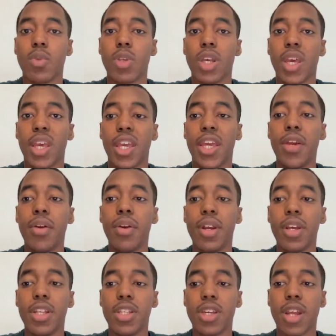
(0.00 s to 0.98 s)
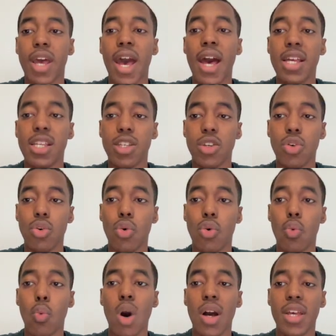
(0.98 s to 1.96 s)
Here is going to ask you
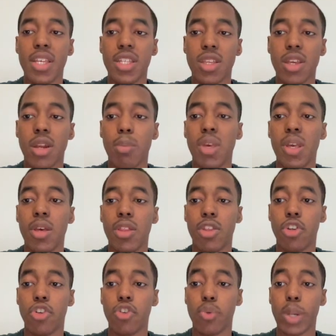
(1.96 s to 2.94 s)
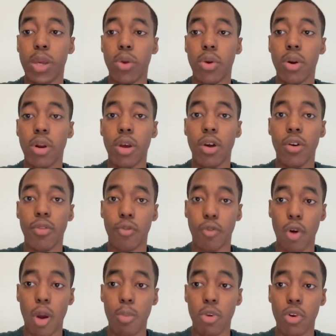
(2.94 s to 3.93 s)
what is going to be the trigger
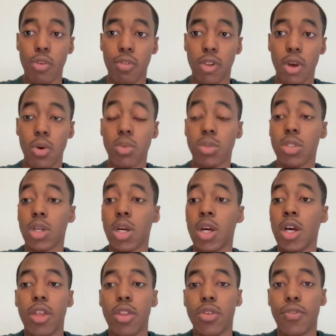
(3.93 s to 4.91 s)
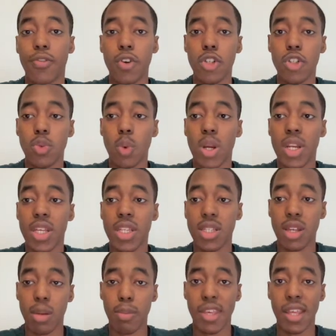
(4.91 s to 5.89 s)
from your flows. The first one is going
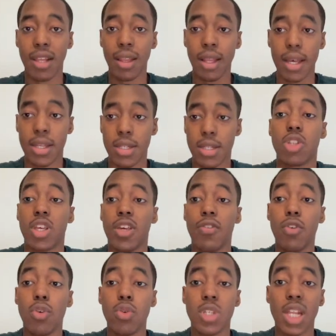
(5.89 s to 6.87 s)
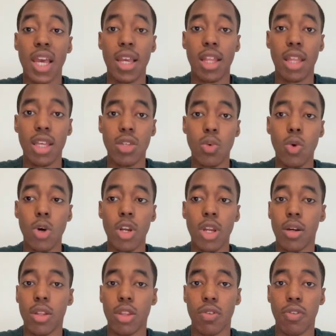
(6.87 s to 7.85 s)
to be list. If you select this one,
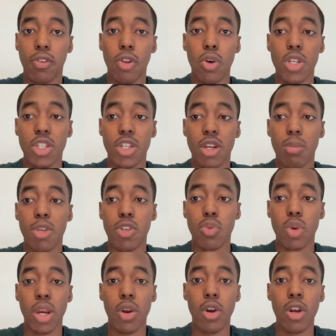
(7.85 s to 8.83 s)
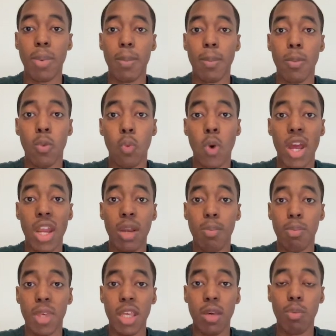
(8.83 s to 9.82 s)
the flow is going to be triggered when
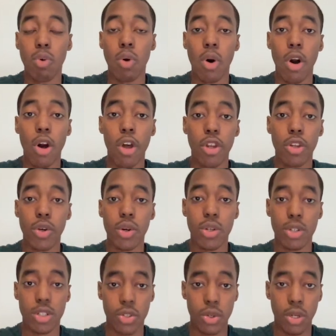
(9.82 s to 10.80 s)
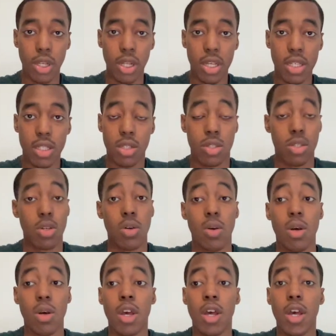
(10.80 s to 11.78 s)
people enter a certain list. So
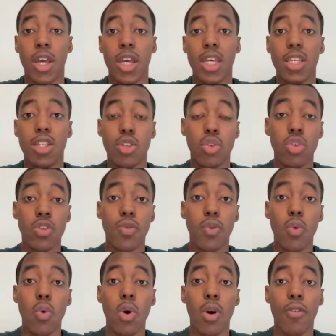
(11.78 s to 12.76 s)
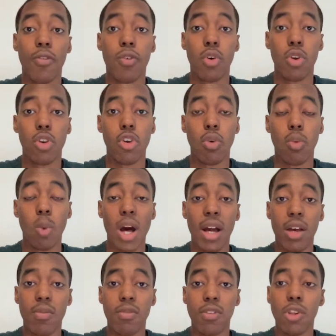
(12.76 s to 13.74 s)
it's useful for your
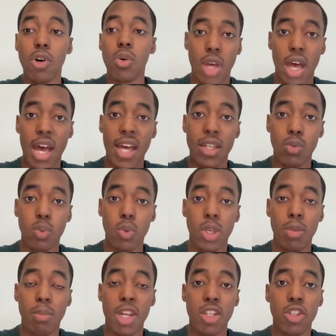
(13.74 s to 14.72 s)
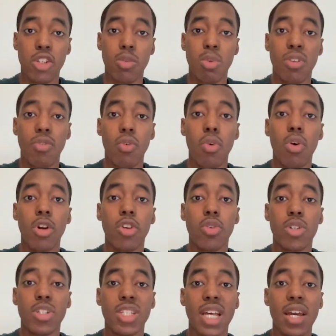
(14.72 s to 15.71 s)
welcome flow. As we mentioned before, your
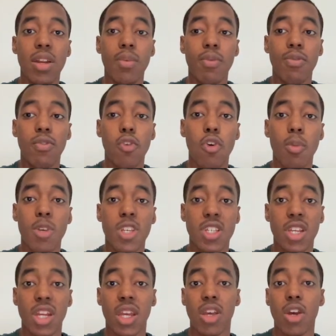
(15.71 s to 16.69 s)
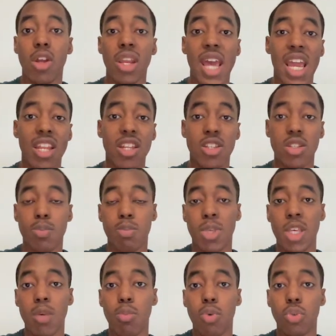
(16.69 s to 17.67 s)
sign up form is going to connect
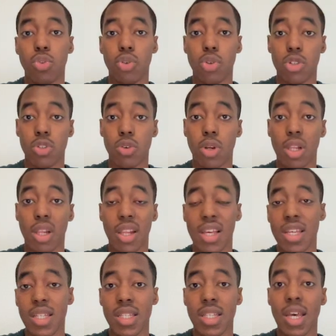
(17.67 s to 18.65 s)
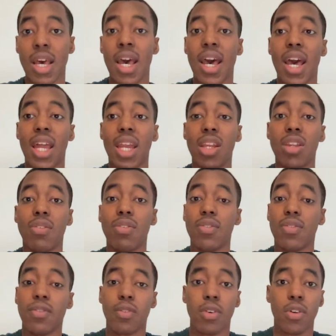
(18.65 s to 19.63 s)
people to a certain list. And
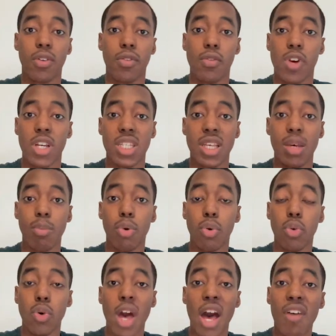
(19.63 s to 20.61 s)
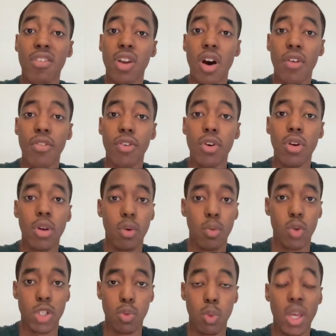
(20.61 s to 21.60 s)
if, for example, you have an offer,
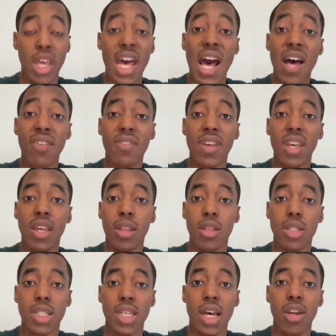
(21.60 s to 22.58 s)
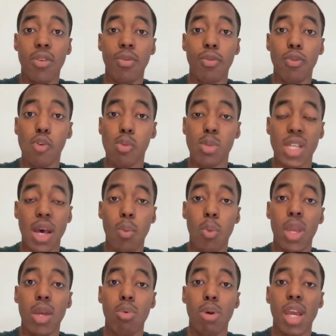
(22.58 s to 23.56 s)
which we have in the sign up forms that we
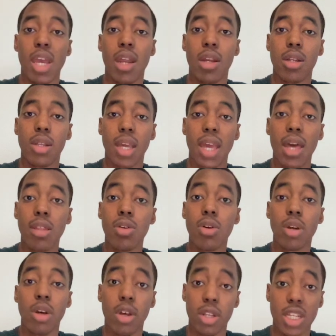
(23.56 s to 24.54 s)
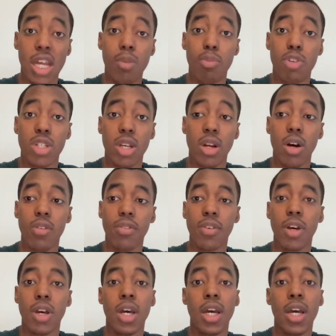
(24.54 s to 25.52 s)
created together, a 10% off,
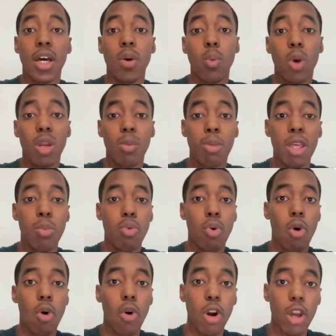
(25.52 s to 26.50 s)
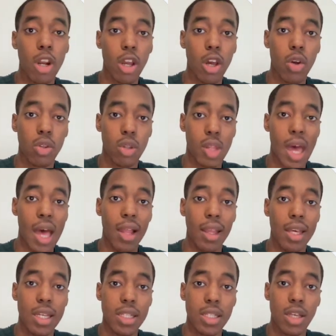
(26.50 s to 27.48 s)
when people are going to go to that
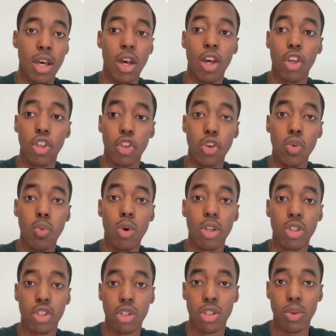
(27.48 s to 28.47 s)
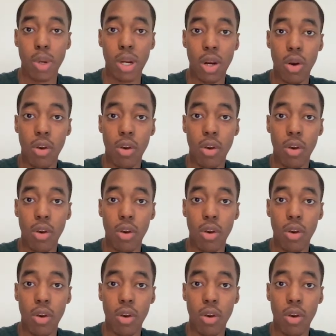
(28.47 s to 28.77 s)
list, you want to trigger a